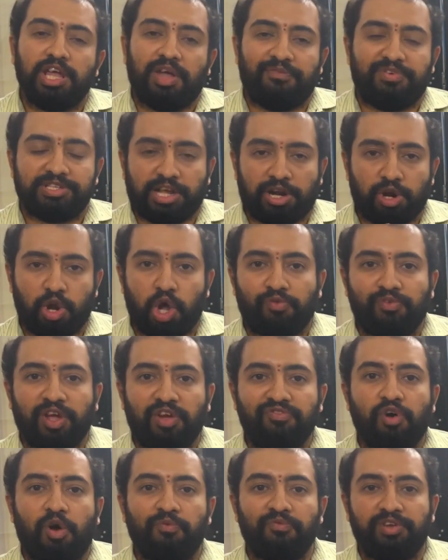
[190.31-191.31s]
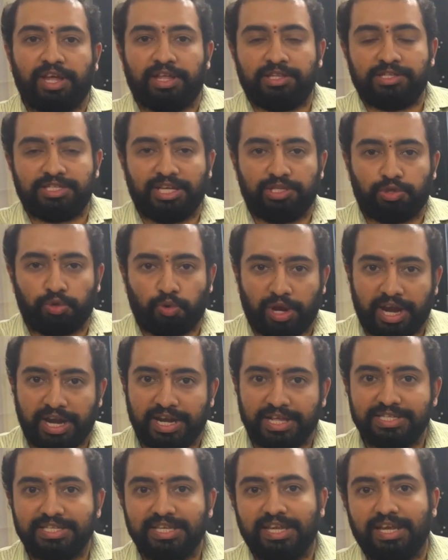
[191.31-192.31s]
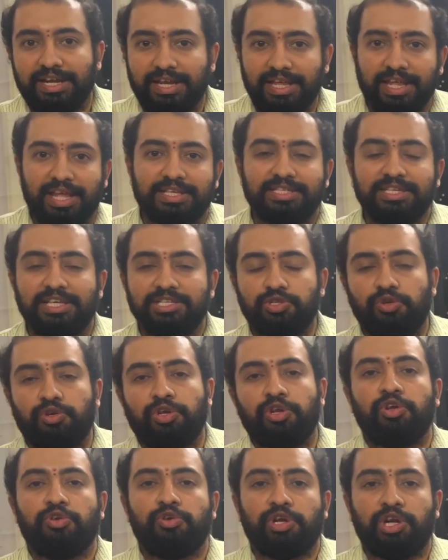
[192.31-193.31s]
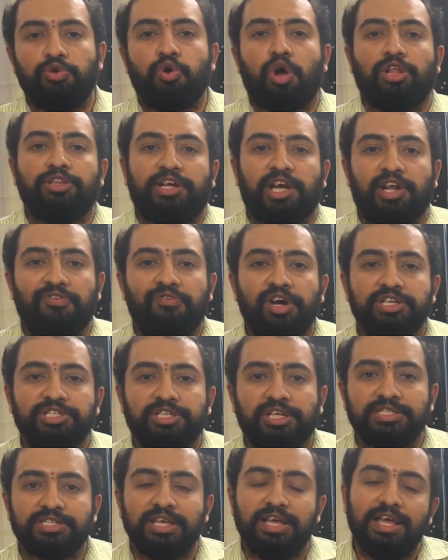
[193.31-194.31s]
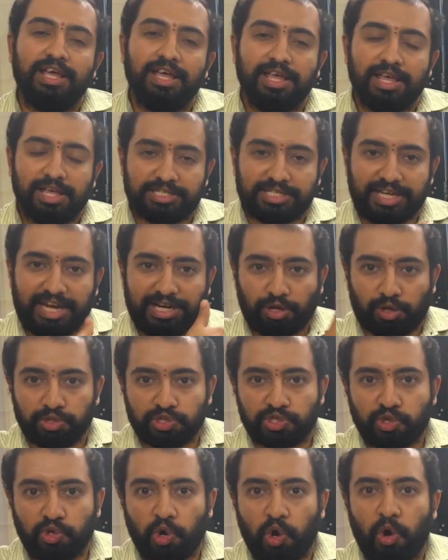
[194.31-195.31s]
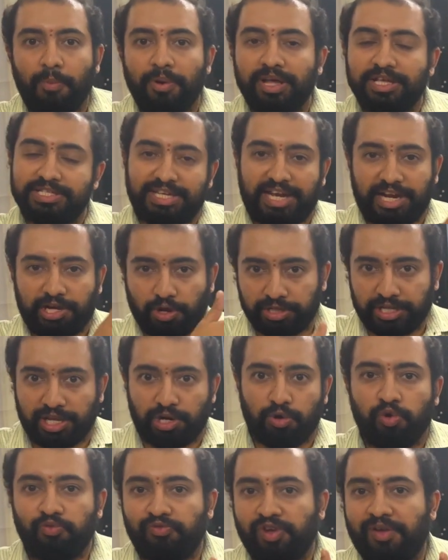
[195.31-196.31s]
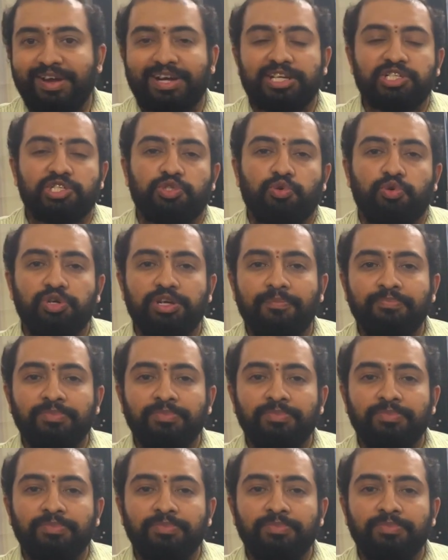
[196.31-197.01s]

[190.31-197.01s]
If it's a raw waveform, we can see through ADC, BACs. You can do all the conversions, see it on SCO, see it on their own WAVECT suite.